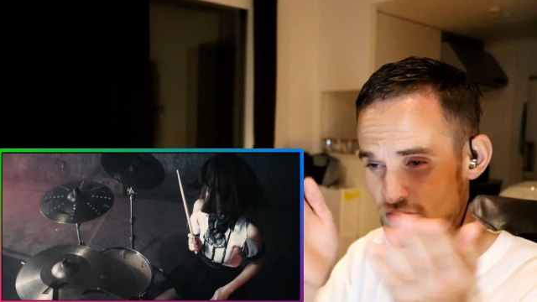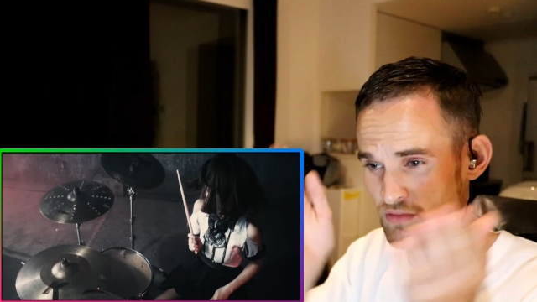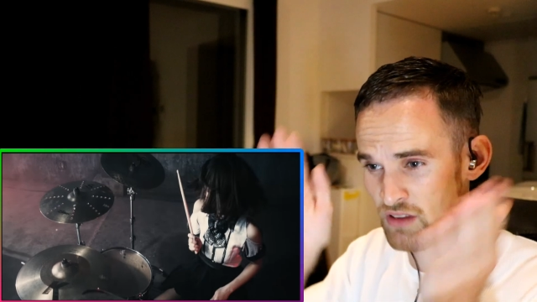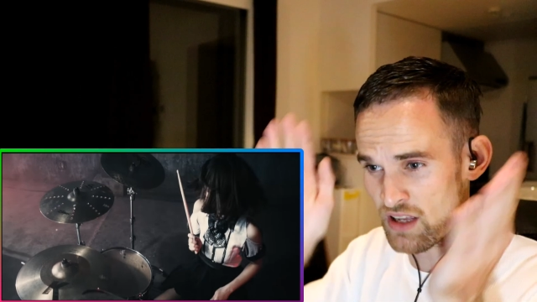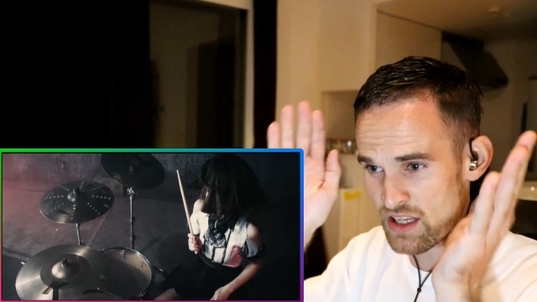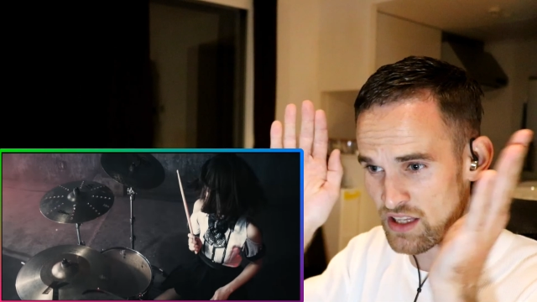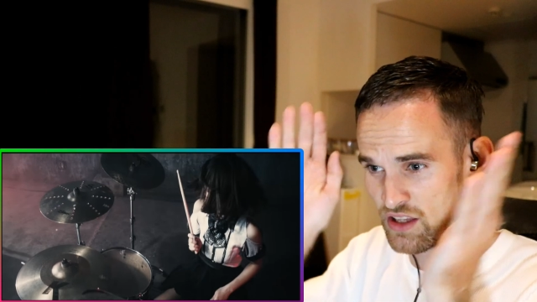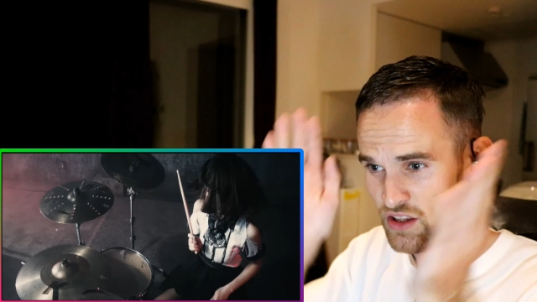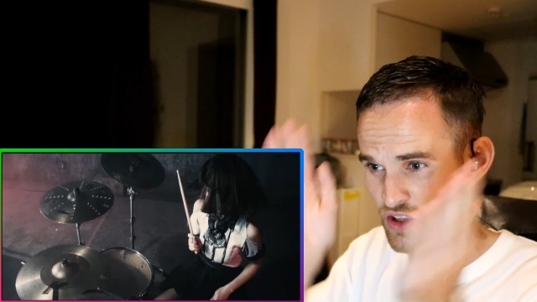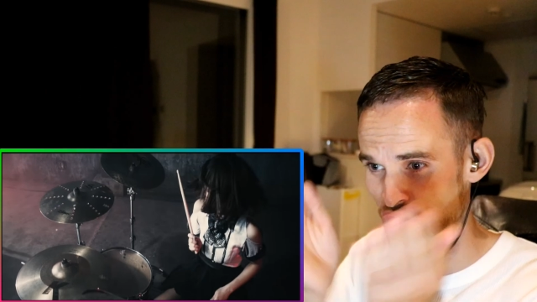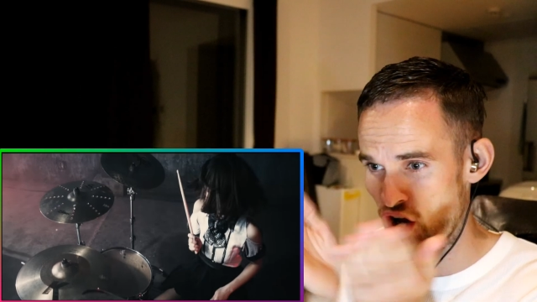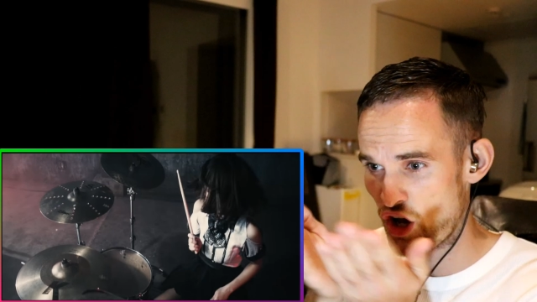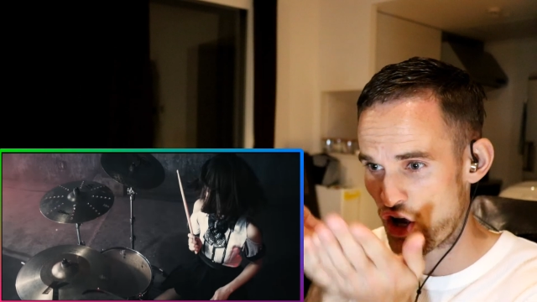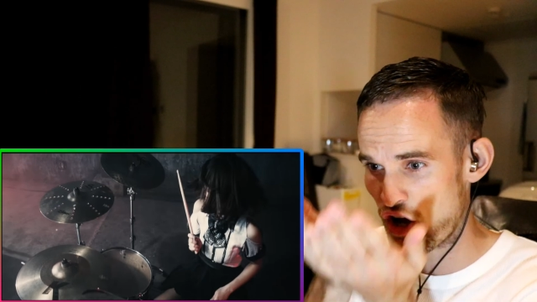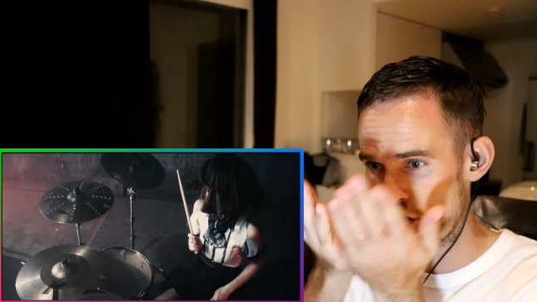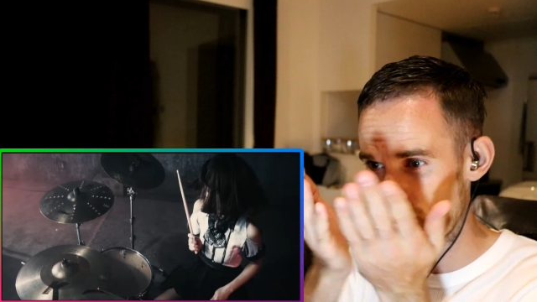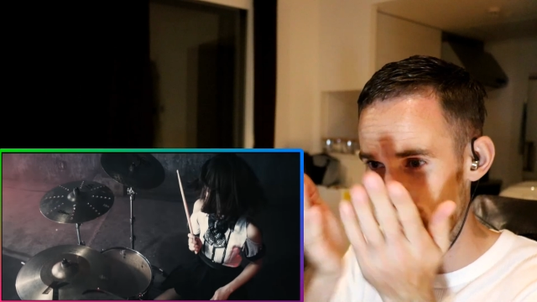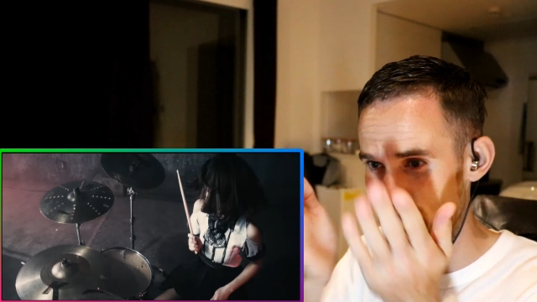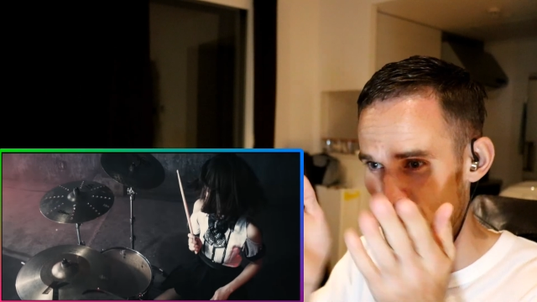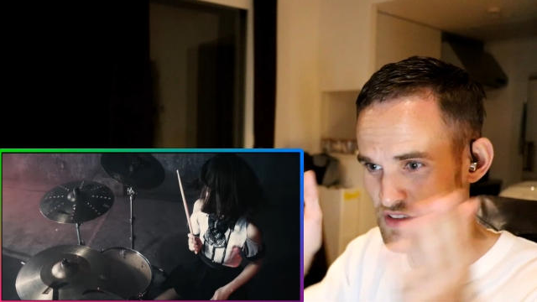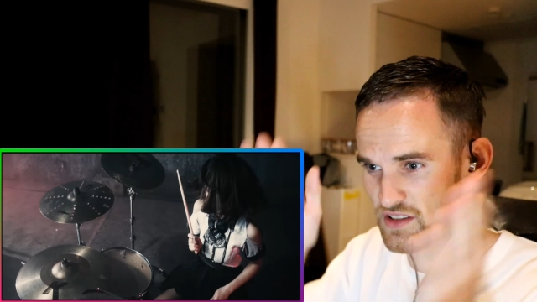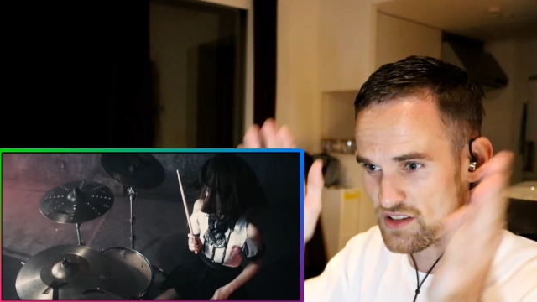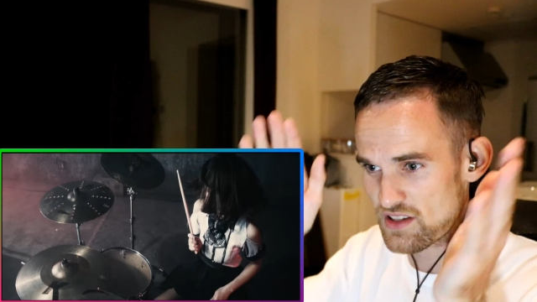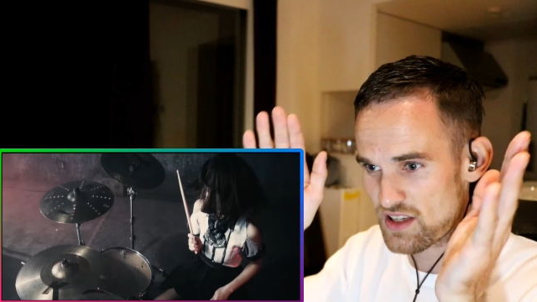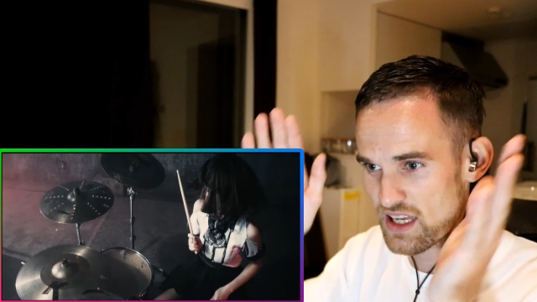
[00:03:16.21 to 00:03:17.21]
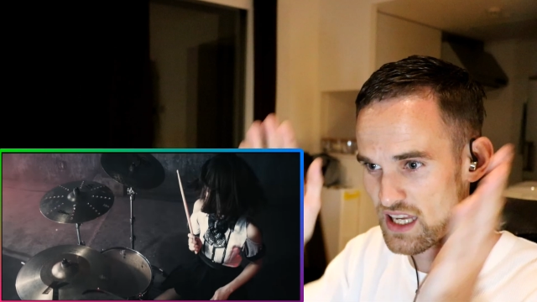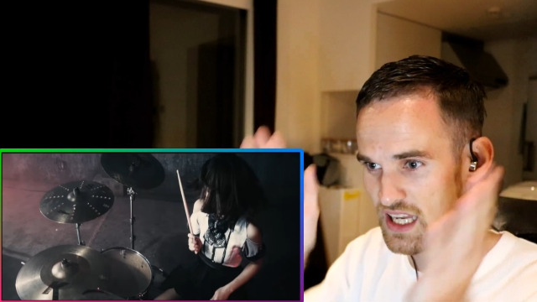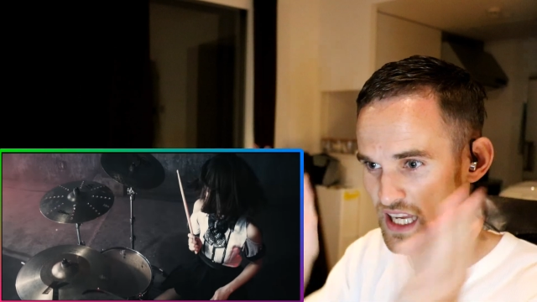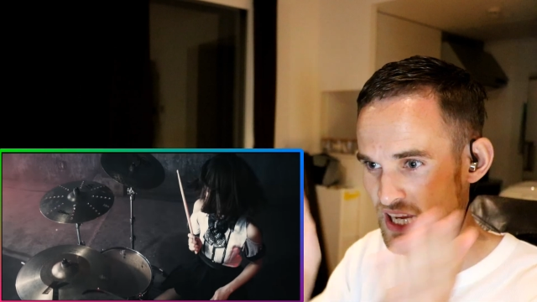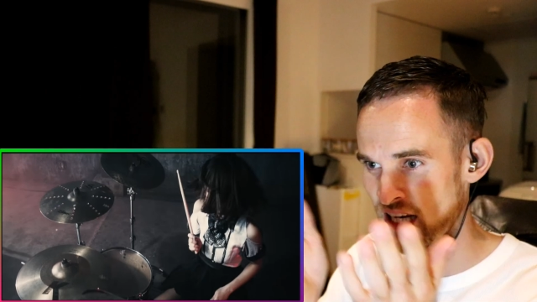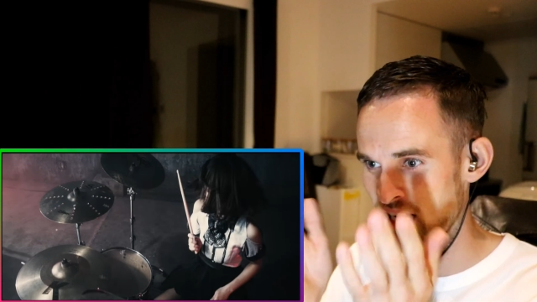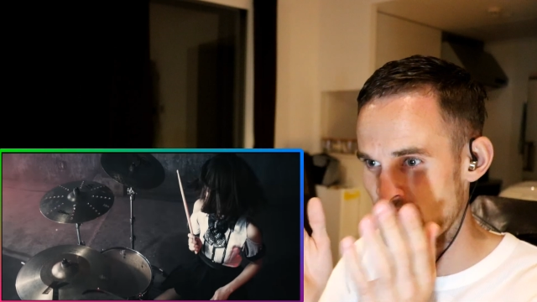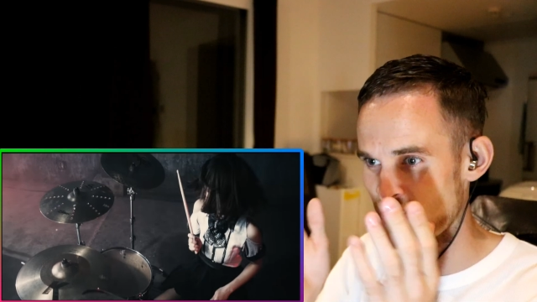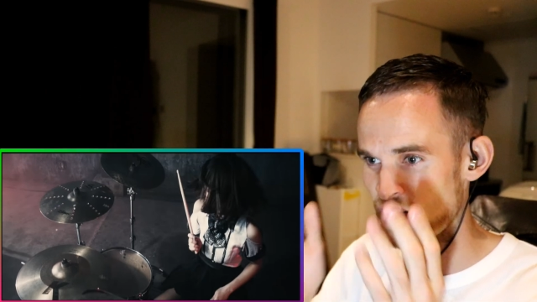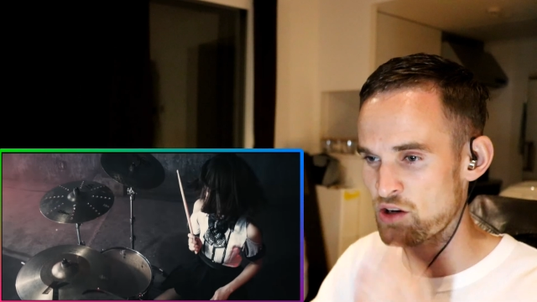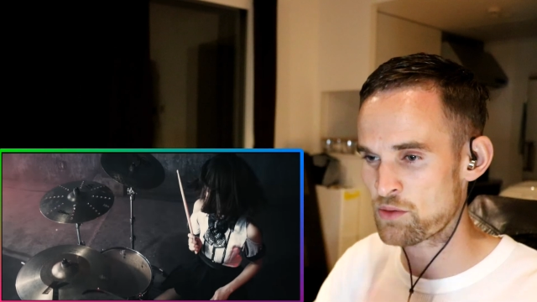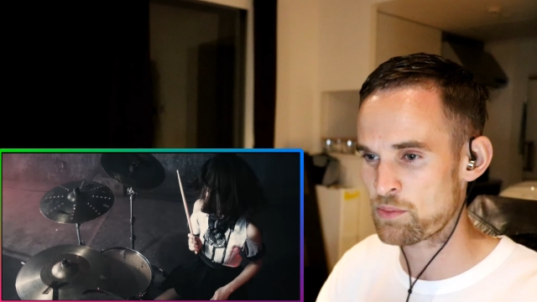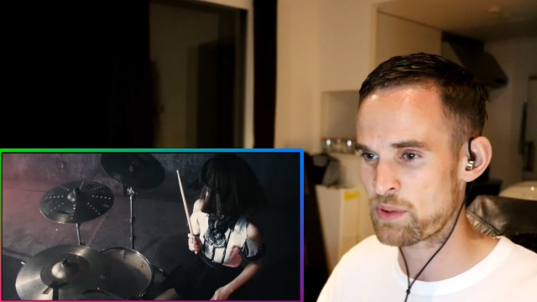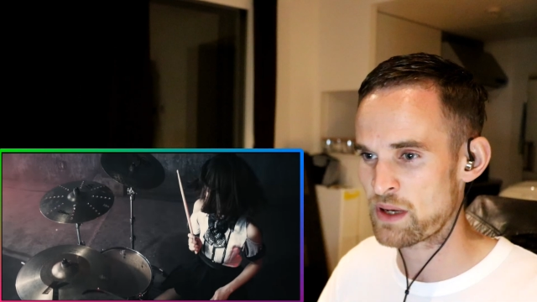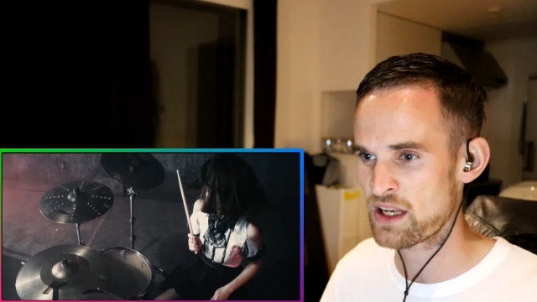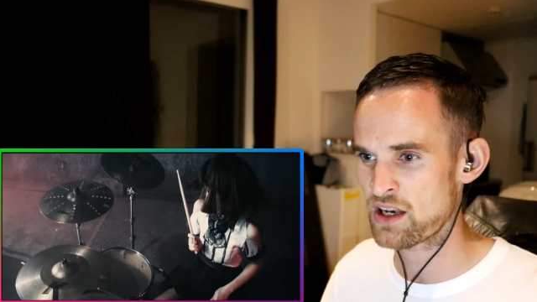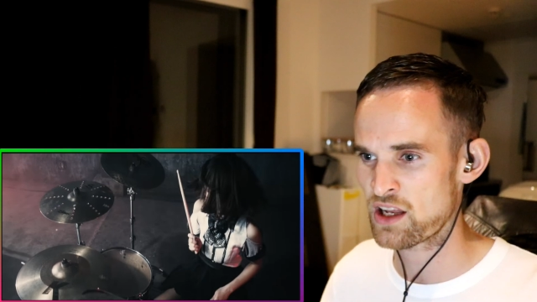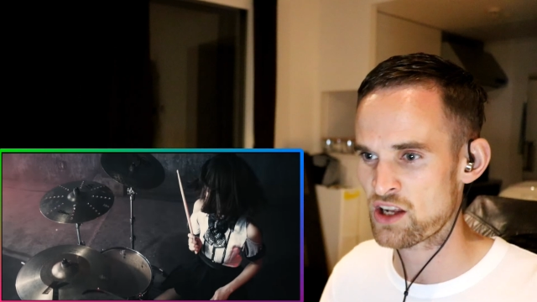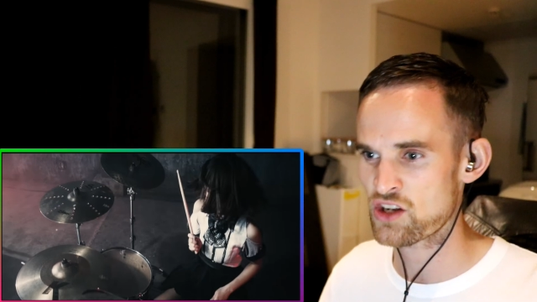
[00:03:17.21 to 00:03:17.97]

like curved in a little bit,